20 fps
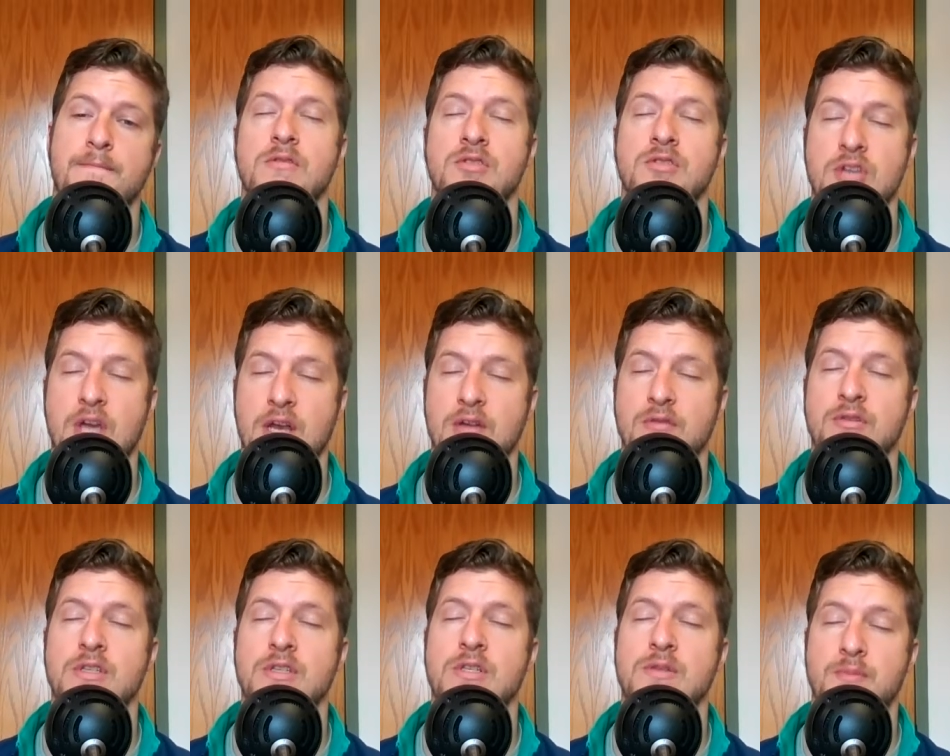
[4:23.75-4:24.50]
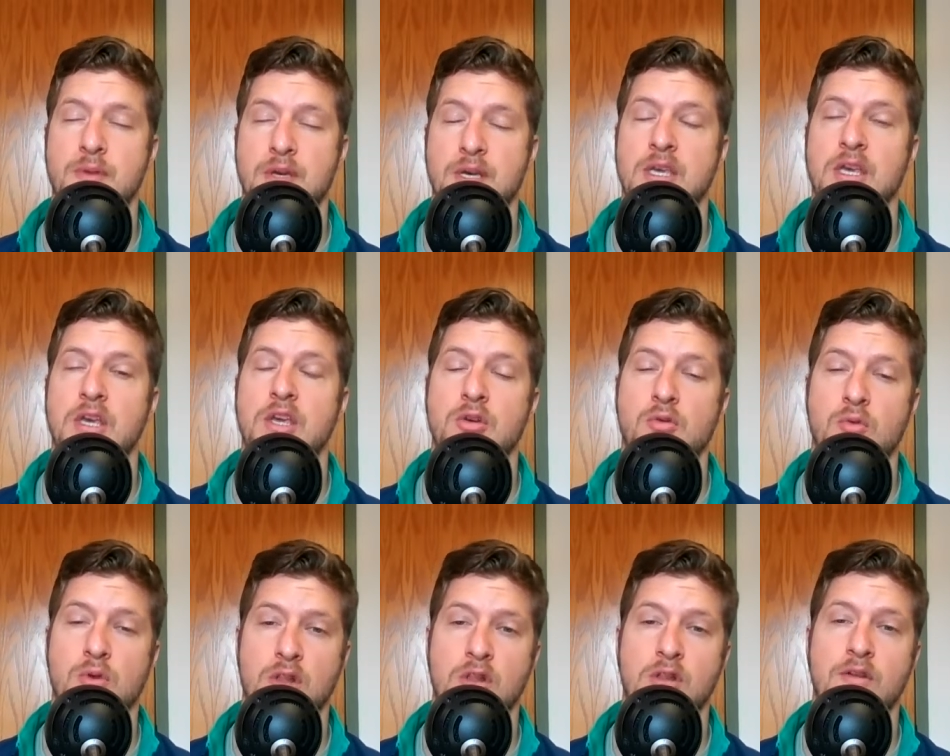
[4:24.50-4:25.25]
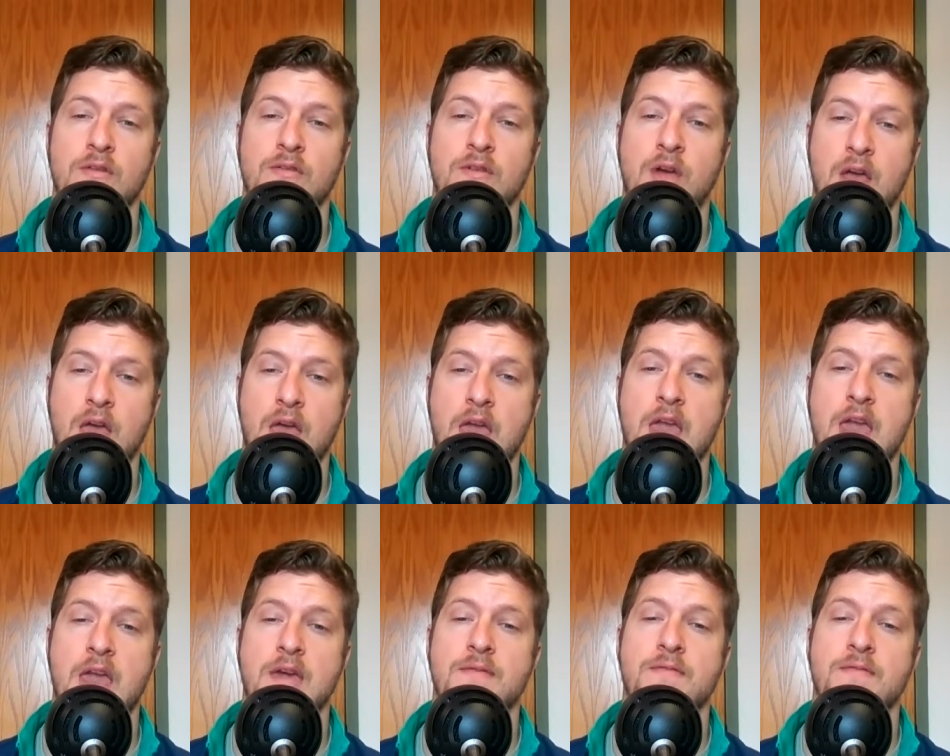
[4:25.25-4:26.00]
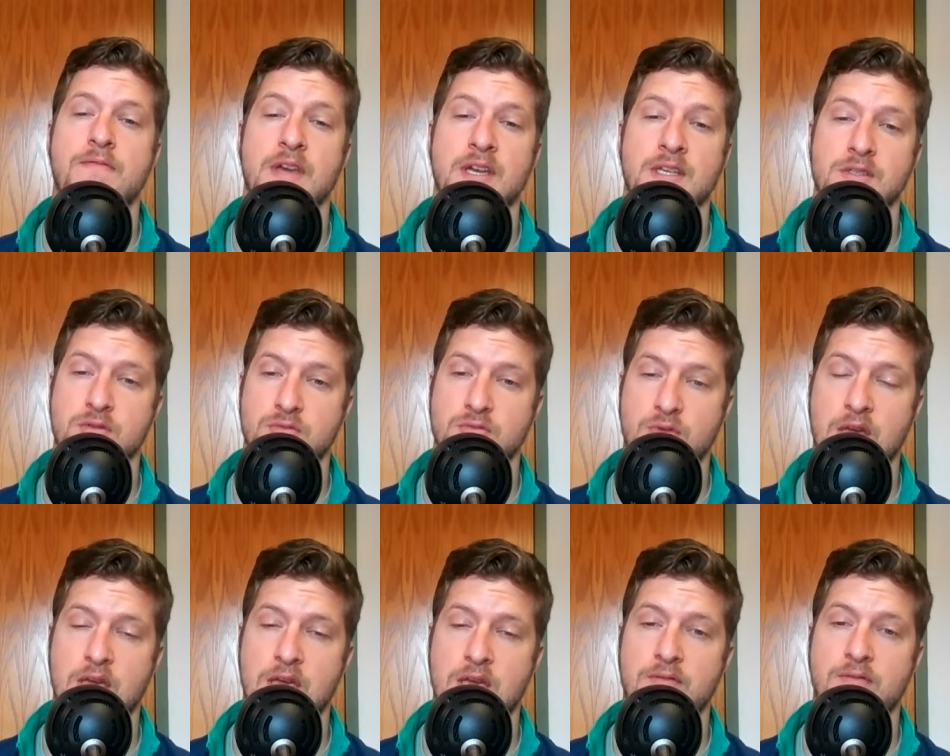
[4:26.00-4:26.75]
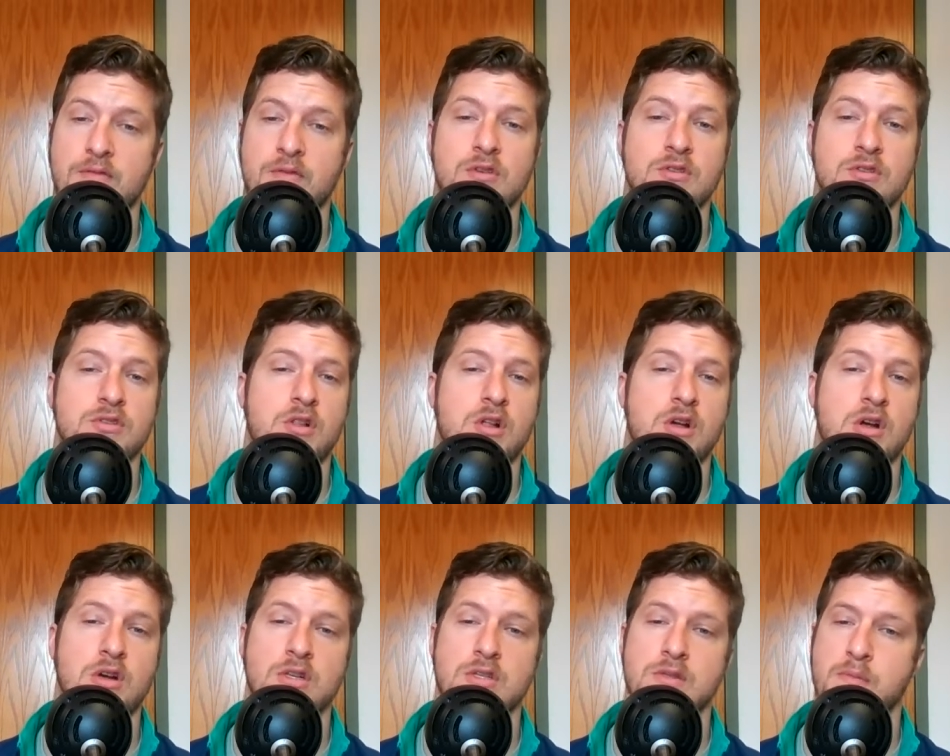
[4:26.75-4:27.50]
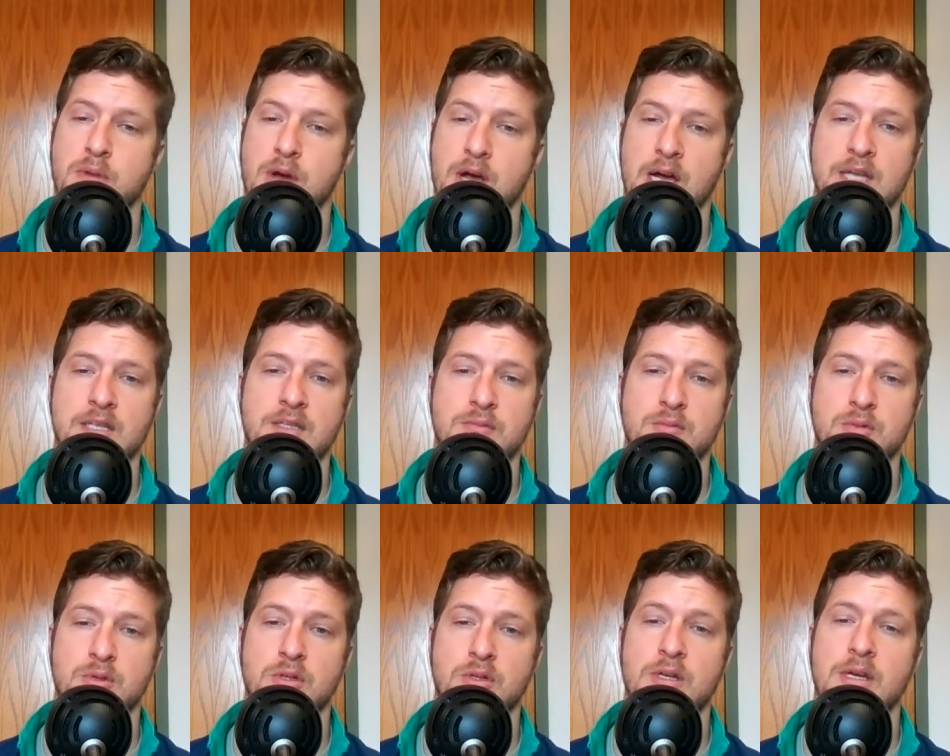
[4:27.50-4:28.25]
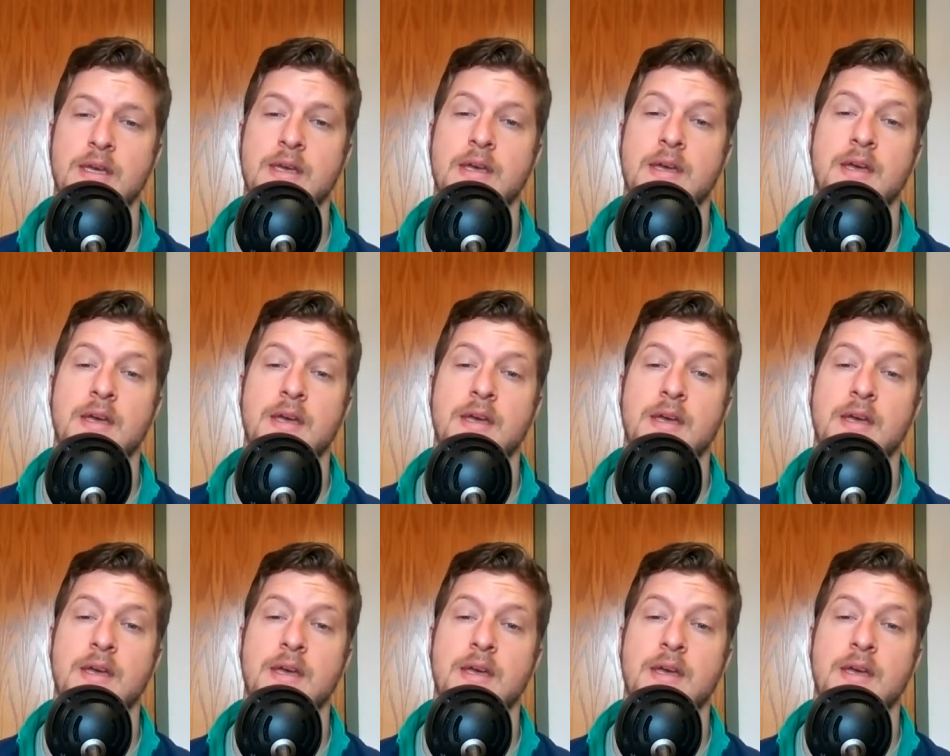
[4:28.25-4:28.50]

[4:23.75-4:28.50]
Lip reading: Generally speaking, you want a fixed rate for as long as possible.